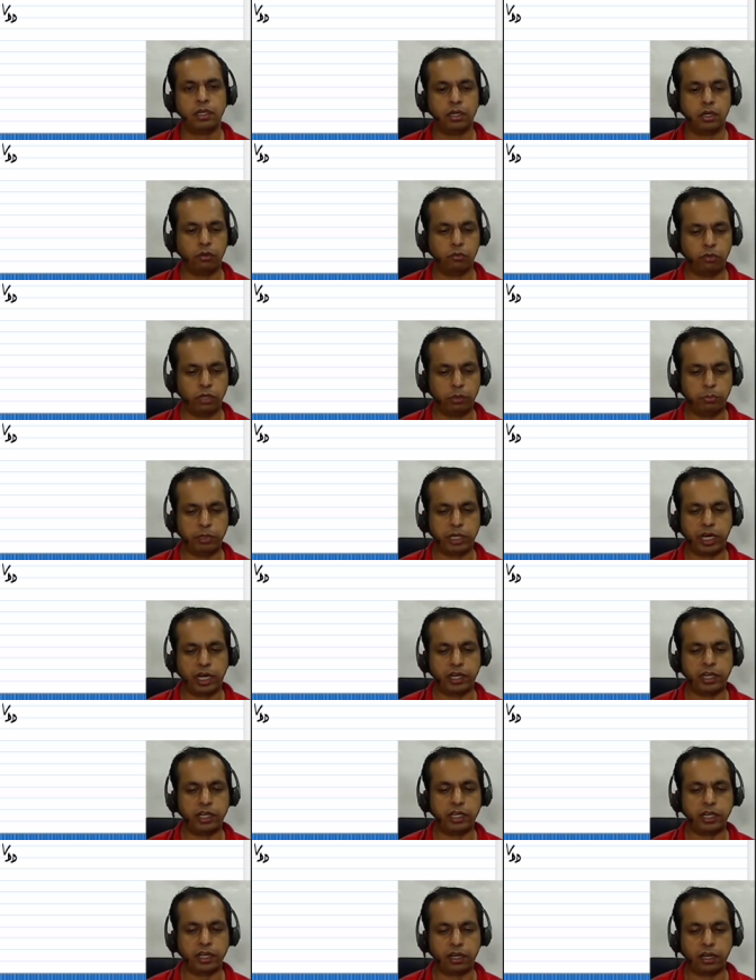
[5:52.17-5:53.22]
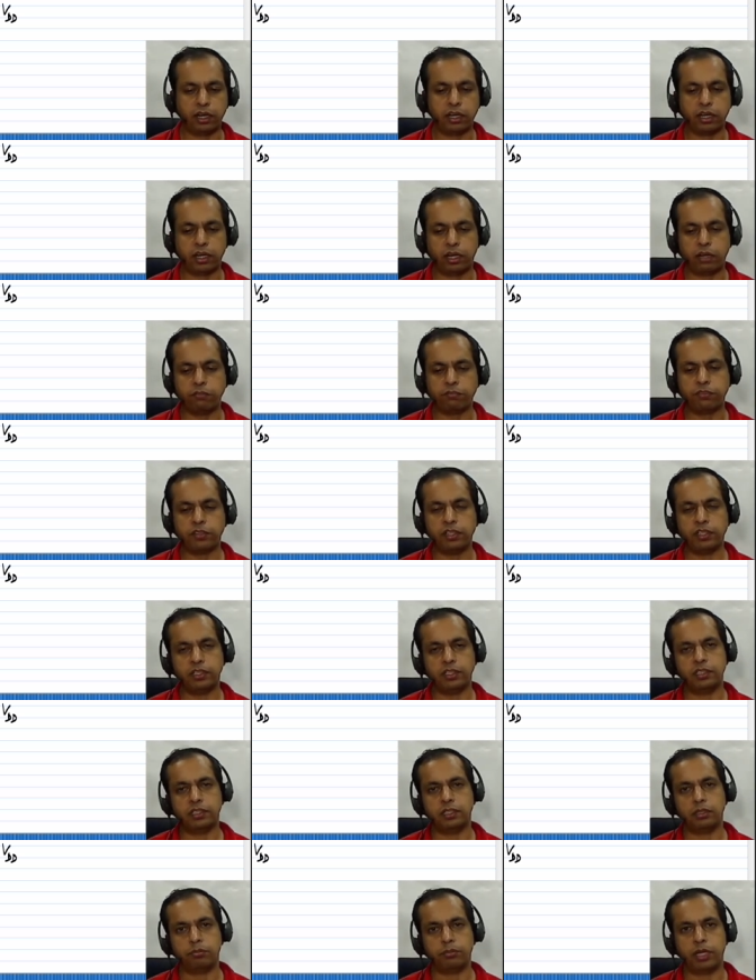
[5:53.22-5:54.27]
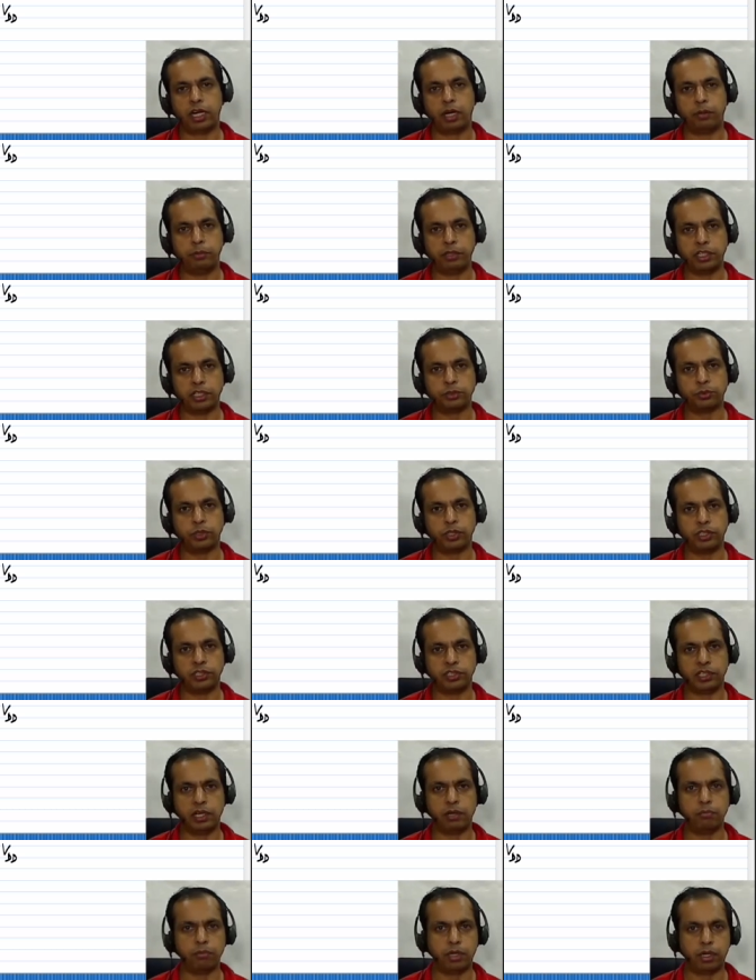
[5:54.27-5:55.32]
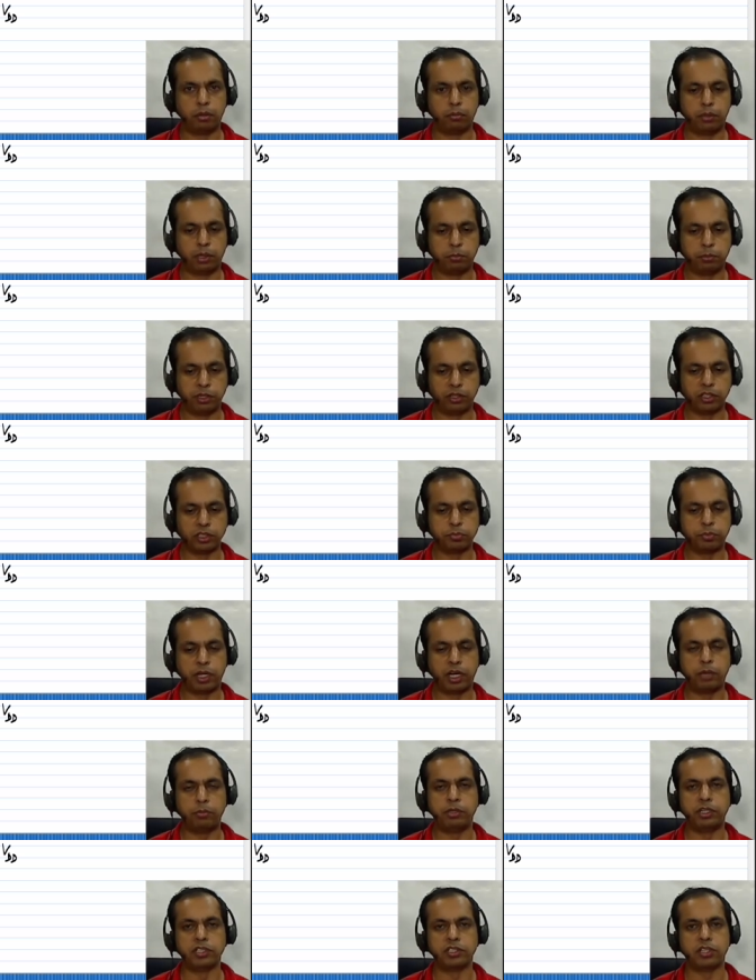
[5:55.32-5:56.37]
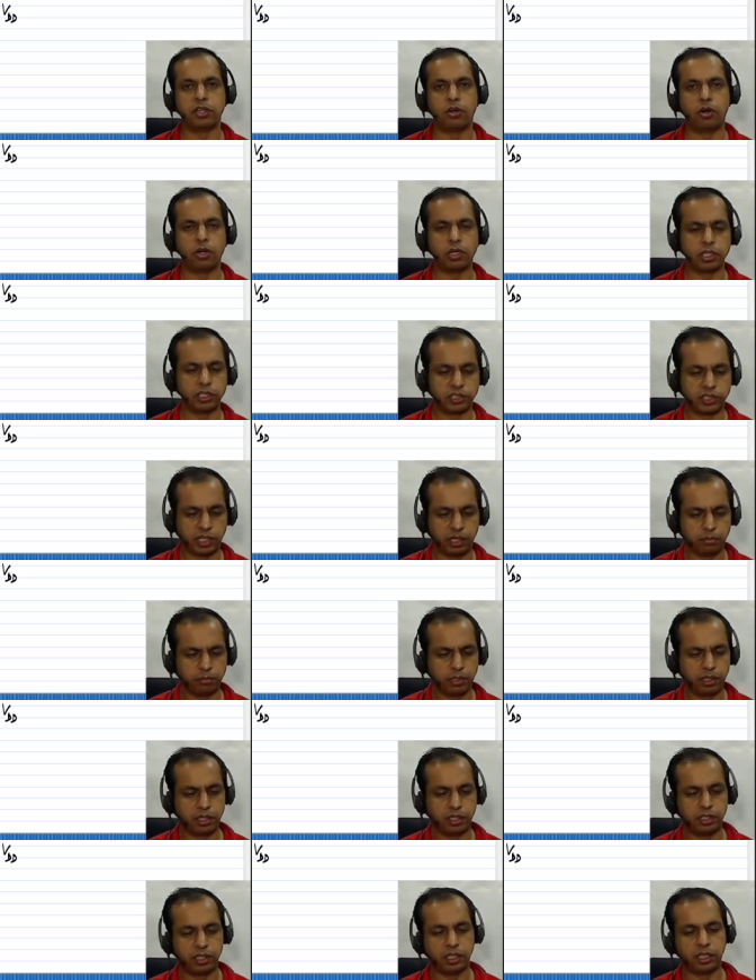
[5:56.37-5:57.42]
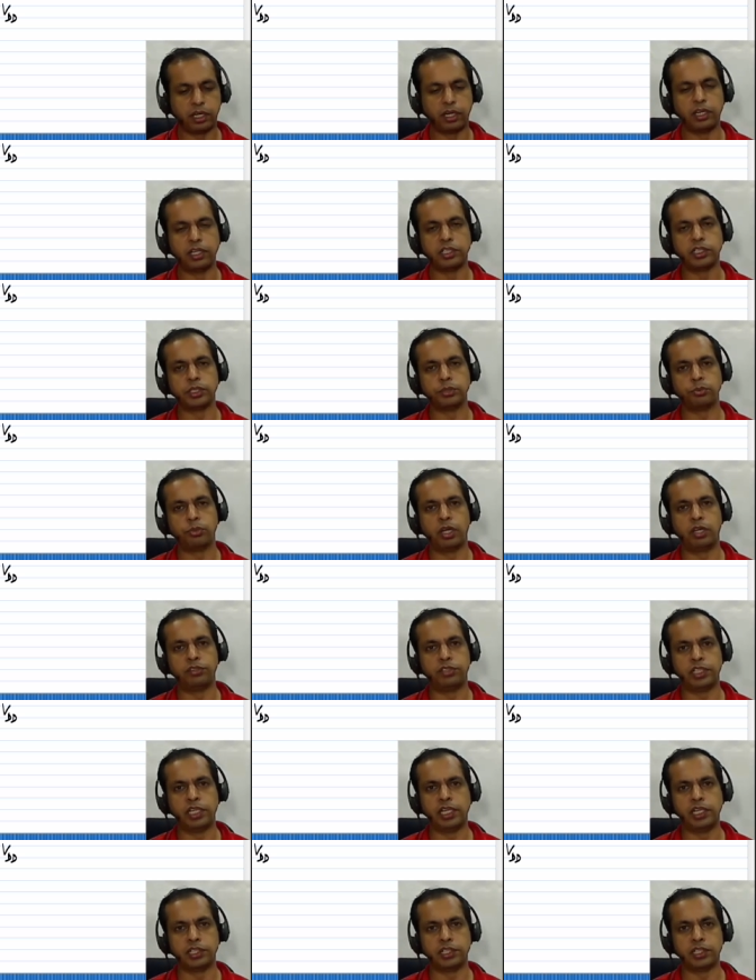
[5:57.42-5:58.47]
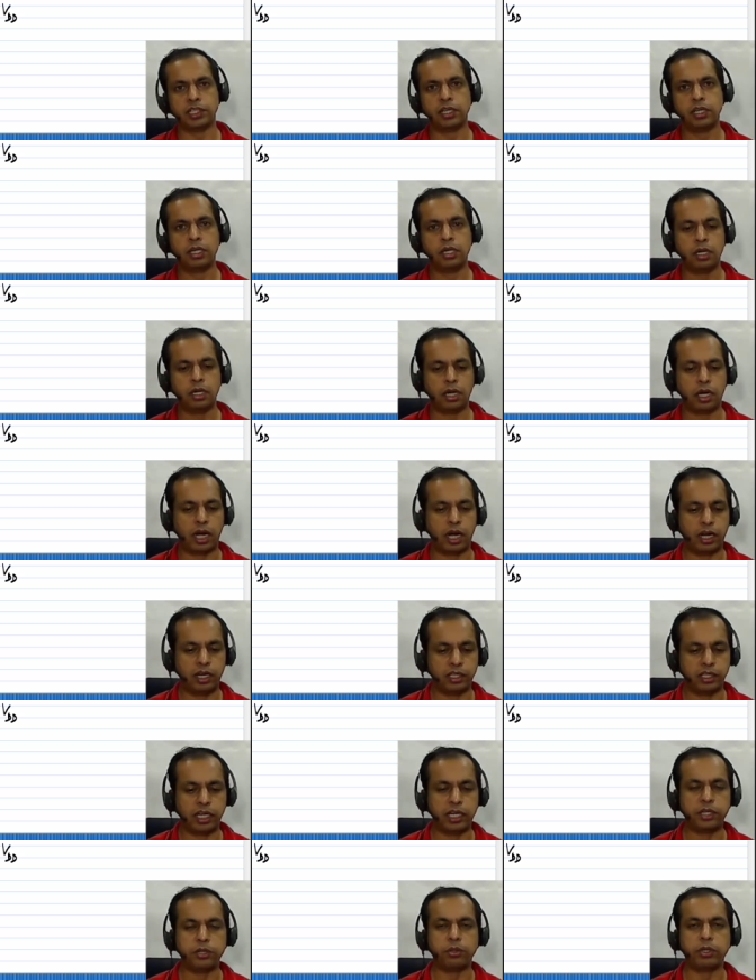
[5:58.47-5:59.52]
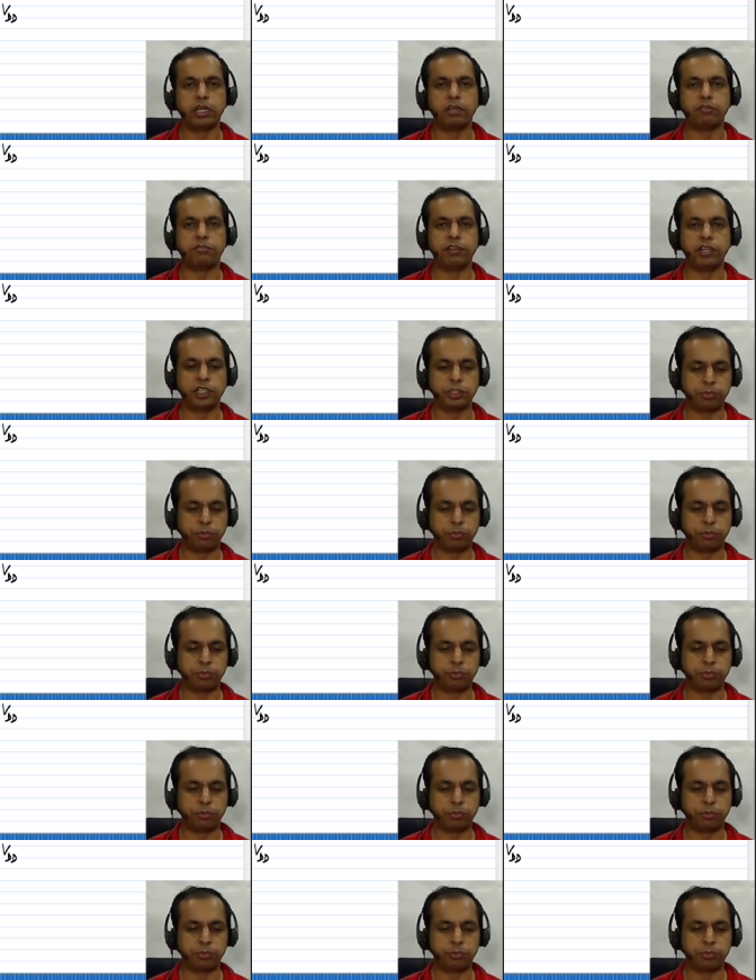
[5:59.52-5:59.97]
will be identical if the parameters were the same, but because parameters are not the same, the conditions would have changed, and that you can fix